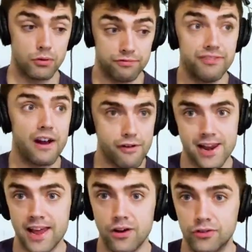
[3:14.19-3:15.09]
very
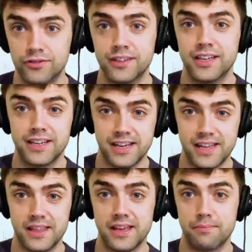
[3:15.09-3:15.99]
late on
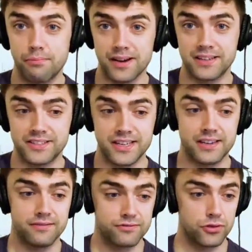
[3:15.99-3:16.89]
in the
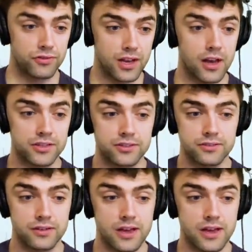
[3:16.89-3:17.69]
pregnancy, sort of the last